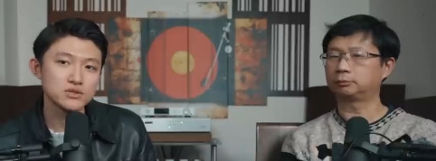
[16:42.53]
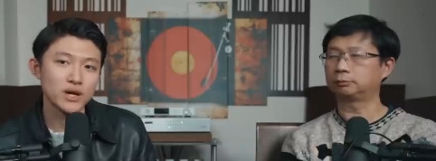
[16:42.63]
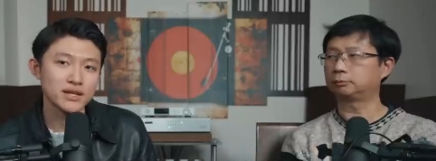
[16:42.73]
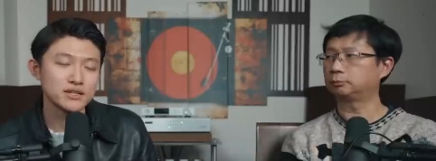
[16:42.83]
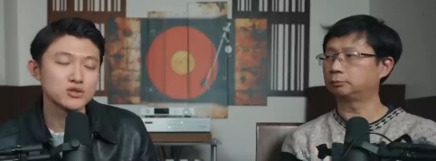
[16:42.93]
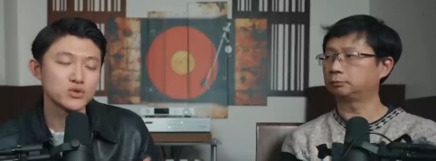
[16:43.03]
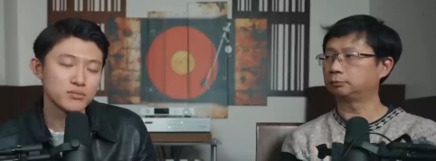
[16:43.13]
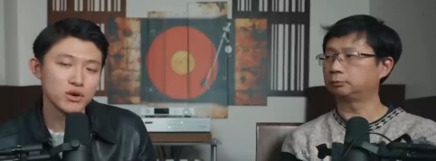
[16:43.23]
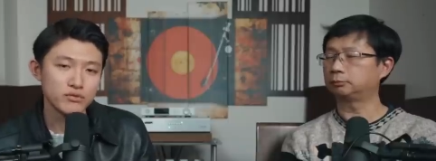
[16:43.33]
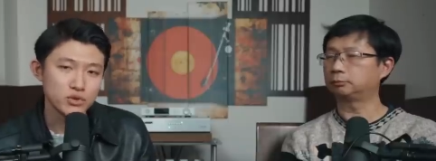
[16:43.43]
Speaker 1: so I can include
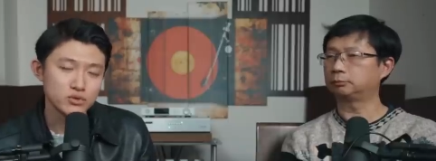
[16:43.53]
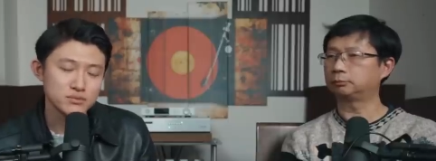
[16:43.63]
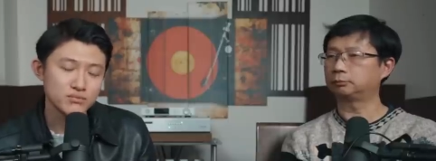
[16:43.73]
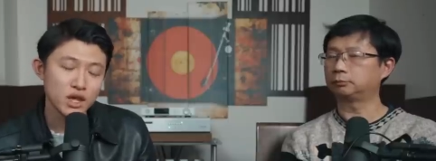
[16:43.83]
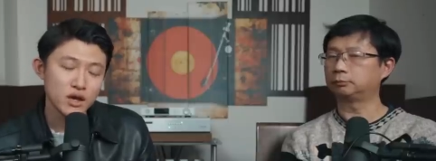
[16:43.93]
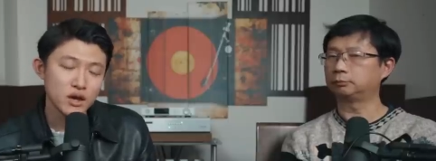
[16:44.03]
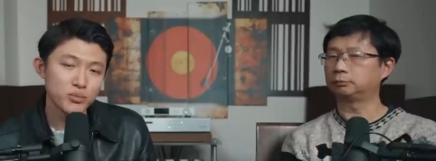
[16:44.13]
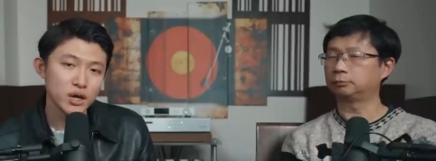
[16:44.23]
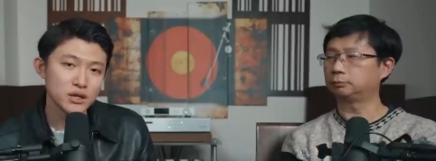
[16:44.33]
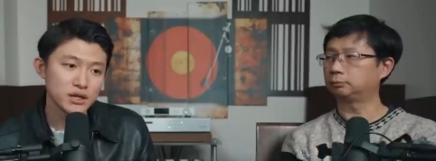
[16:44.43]
in my reviews.
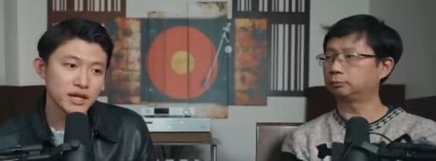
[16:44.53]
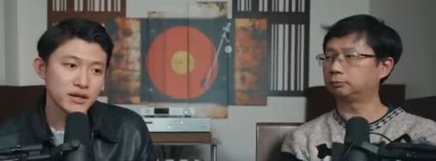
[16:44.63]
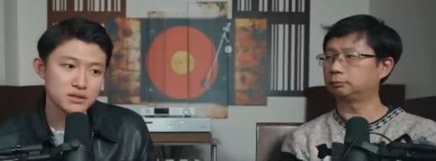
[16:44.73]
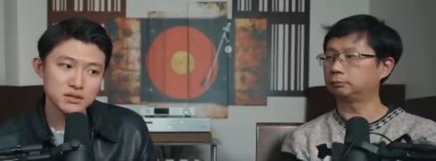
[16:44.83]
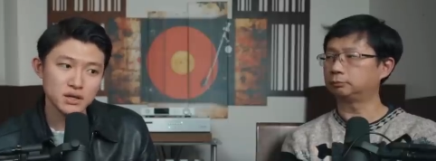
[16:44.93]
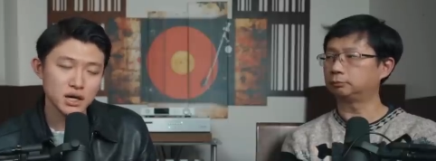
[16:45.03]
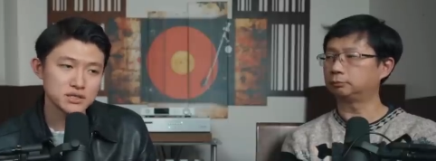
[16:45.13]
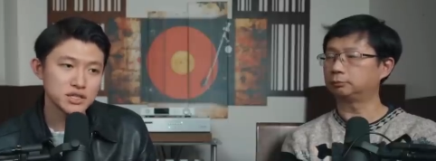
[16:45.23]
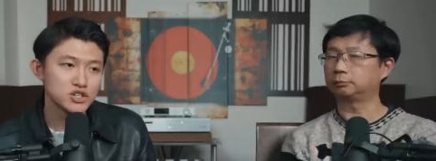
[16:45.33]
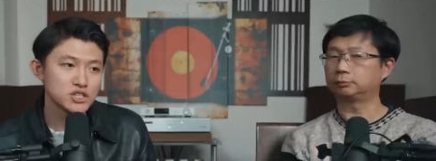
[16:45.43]
But again, uh,
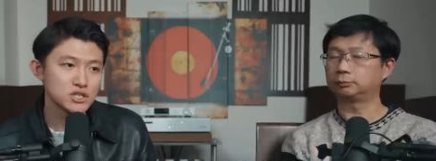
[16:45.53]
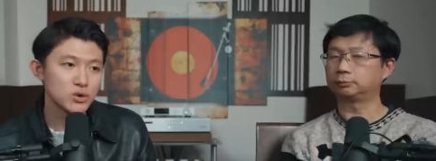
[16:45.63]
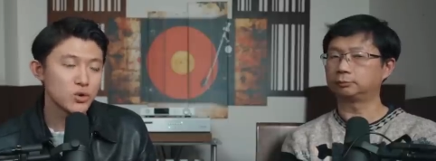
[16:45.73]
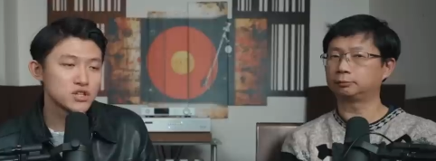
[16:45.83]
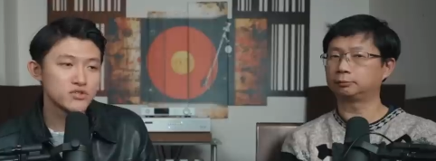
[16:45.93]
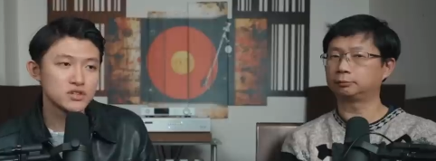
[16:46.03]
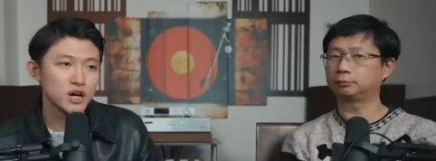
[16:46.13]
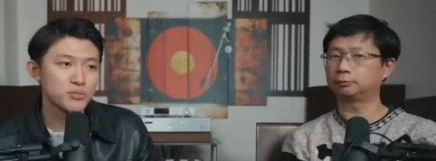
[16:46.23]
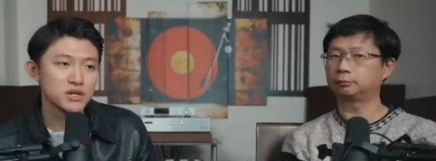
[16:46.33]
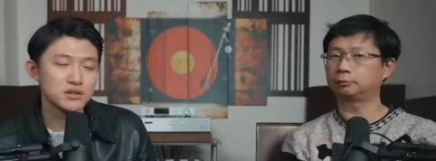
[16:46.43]
synergy is a whole different
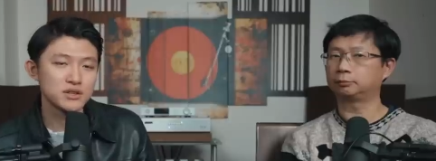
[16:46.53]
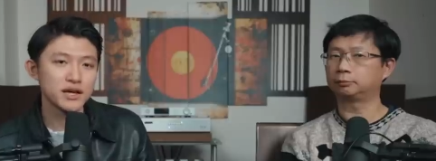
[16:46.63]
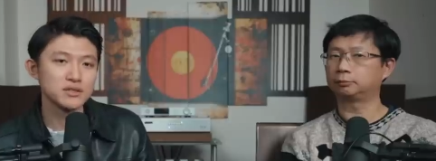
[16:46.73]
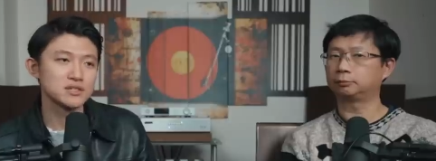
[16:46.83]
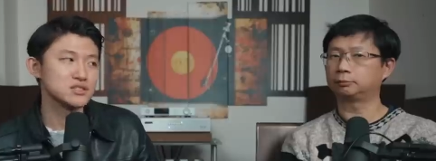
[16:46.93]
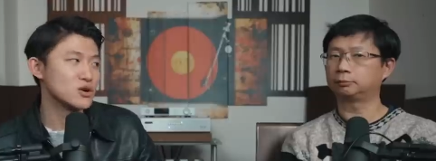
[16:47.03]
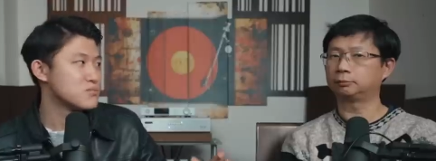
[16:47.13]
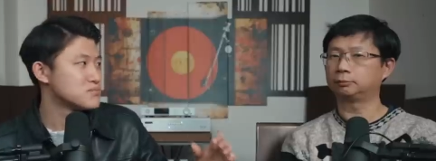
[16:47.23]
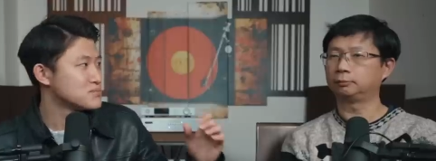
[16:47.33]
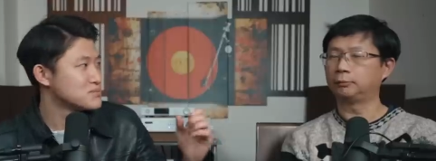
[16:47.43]
topic than, you know,
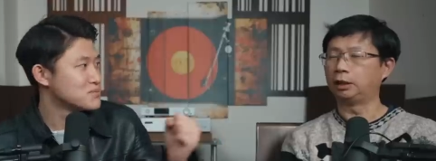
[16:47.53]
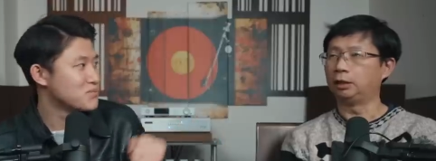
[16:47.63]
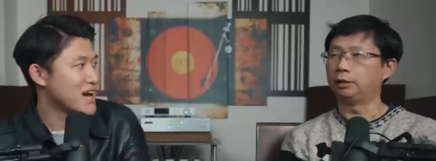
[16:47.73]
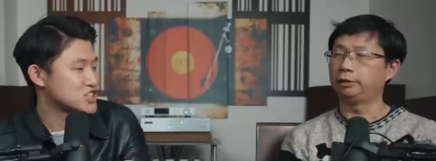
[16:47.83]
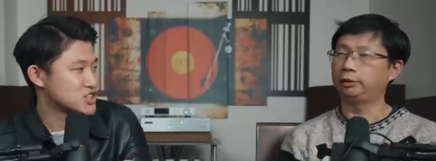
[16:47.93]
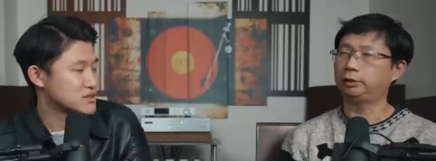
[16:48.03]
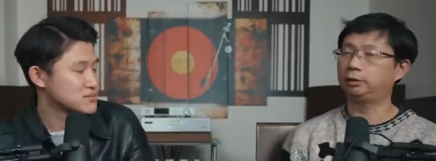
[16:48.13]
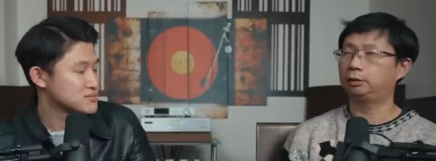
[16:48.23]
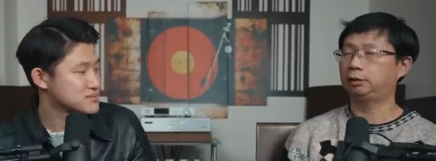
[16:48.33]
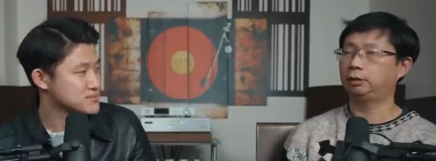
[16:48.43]
matching.
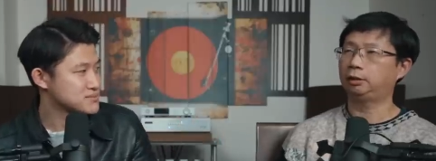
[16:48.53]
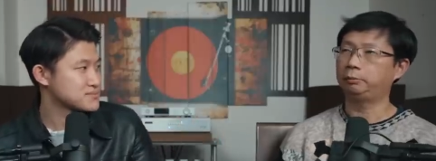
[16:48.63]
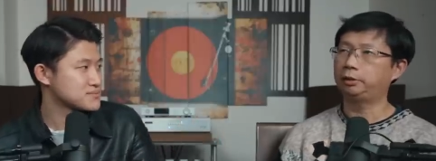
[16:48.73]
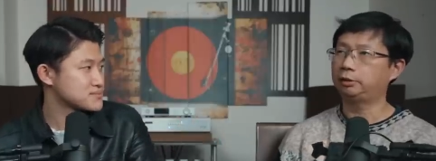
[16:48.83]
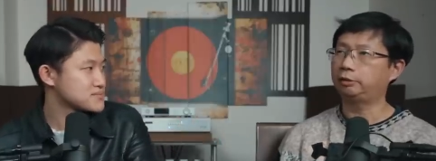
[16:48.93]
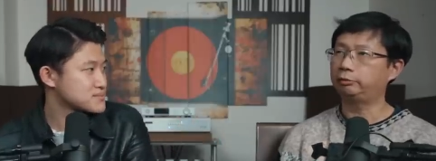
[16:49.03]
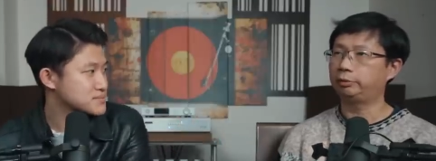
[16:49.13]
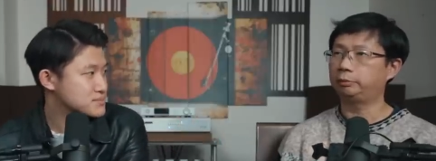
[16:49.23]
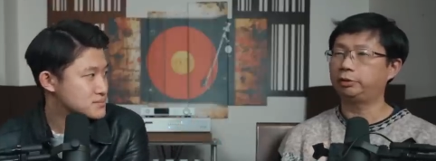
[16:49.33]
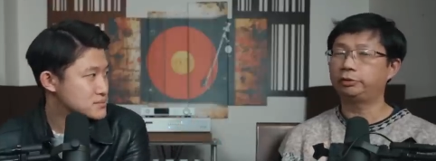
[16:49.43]
Speaker 2: Yeah, I mean, that
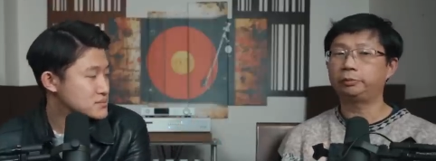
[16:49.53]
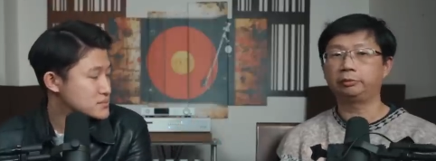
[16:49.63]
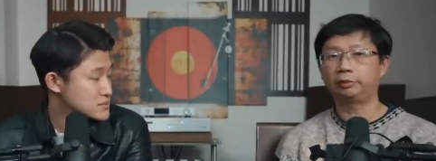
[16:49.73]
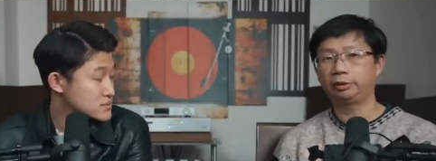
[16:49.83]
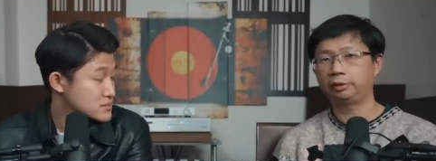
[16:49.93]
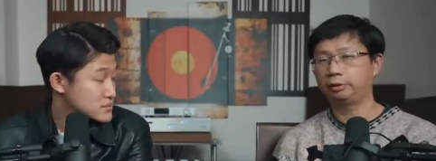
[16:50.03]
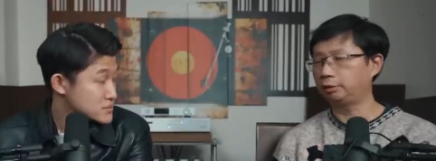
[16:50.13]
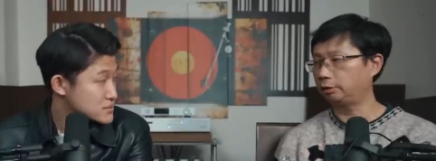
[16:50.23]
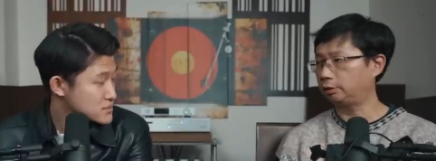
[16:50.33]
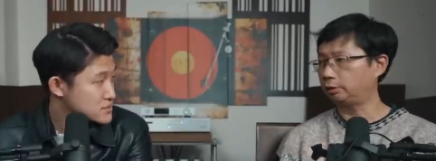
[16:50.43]
reminds me, right?
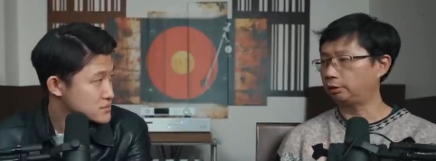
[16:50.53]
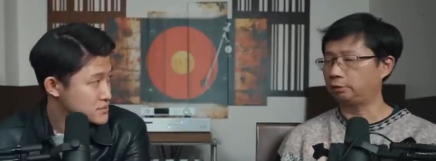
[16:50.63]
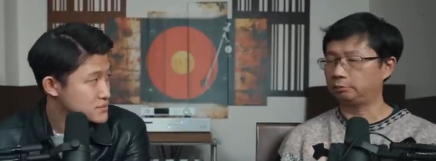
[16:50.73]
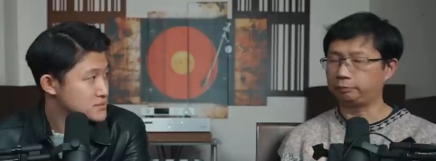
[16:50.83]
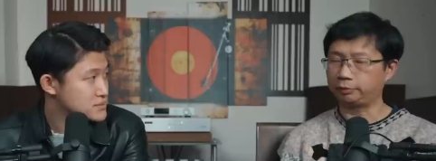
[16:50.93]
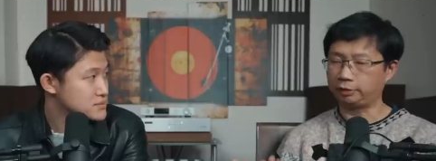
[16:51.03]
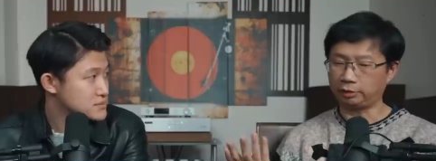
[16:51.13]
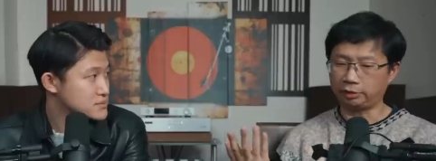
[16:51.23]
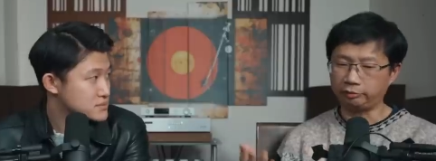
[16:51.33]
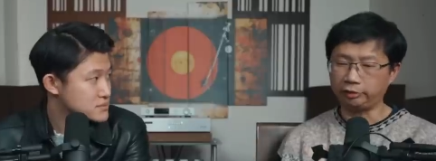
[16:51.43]
Uh, in
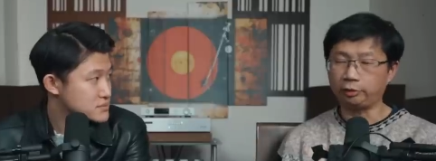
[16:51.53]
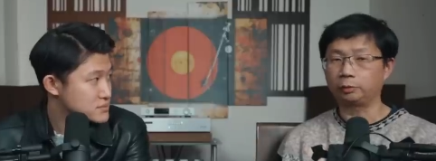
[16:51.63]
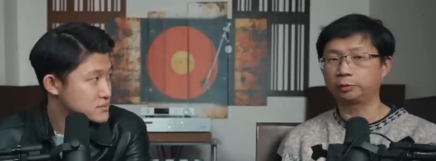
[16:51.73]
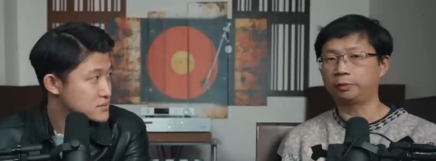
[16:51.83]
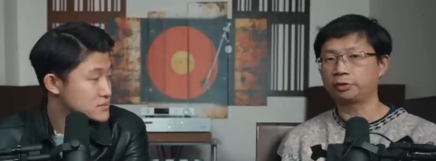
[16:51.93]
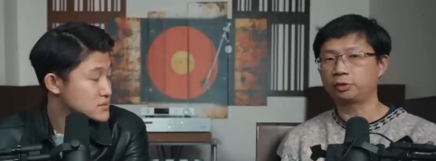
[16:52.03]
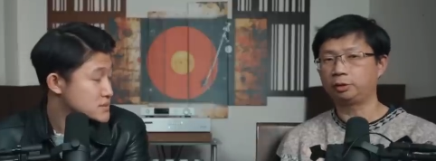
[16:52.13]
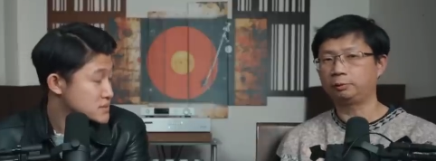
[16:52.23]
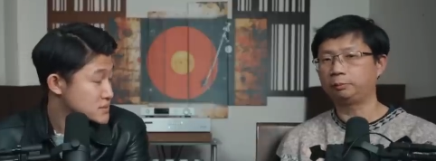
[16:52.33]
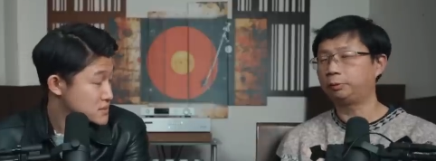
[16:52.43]
the other video, I was
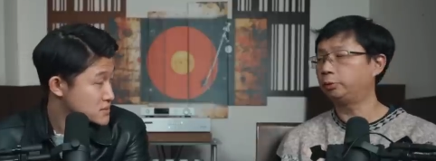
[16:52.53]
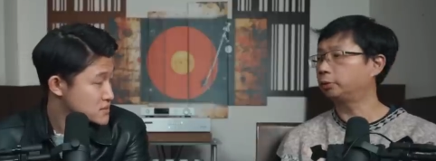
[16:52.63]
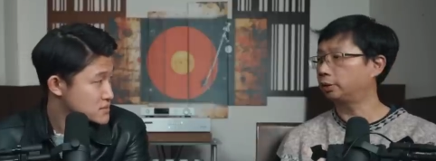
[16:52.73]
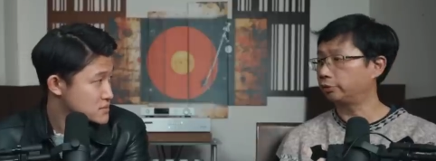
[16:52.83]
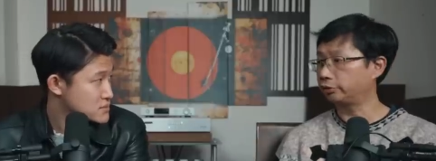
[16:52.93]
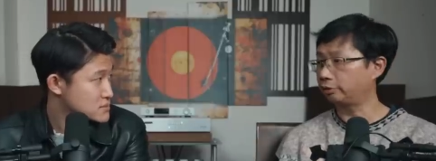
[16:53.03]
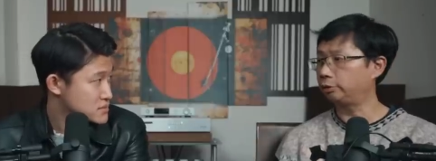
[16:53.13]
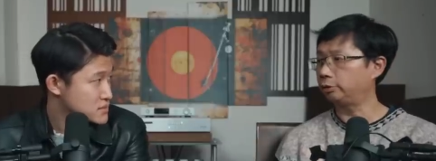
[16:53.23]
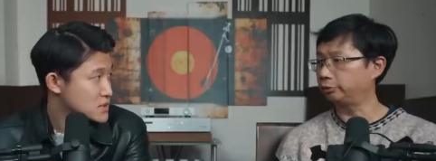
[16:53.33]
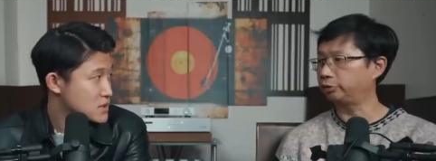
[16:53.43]
mentioning about Polk
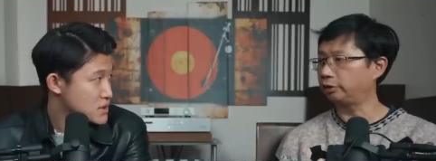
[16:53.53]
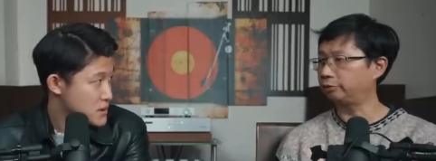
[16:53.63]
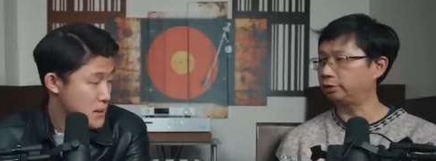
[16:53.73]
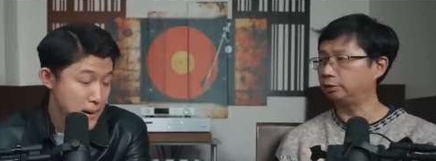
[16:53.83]
707.